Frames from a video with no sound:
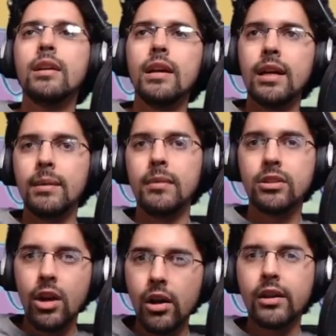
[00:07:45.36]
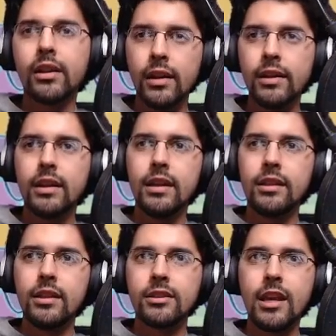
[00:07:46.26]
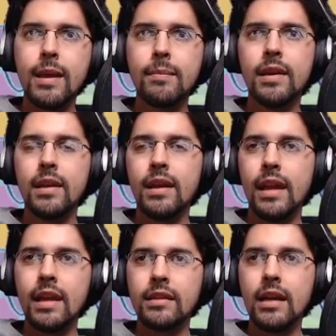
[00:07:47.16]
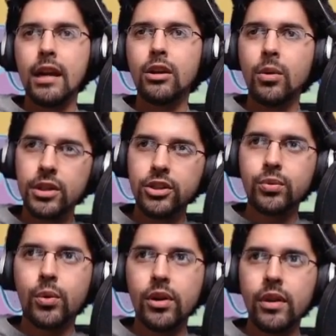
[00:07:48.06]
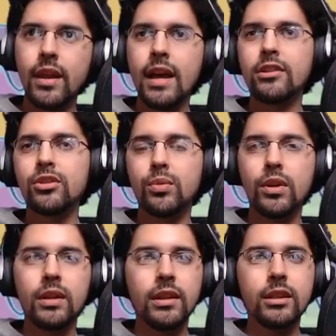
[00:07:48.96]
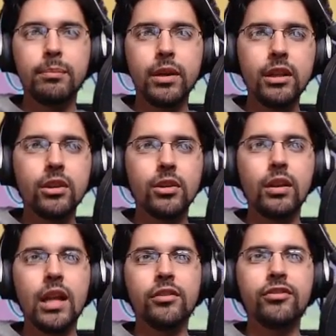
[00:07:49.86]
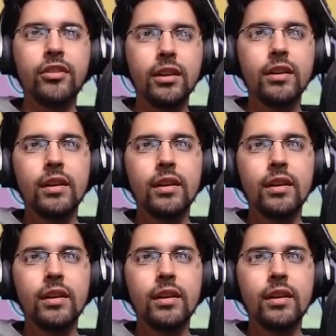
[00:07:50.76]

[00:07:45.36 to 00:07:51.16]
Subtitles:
It's Haruka in this game. And I don't know why she's wearing that. She's wearing like the bunny girl outfit.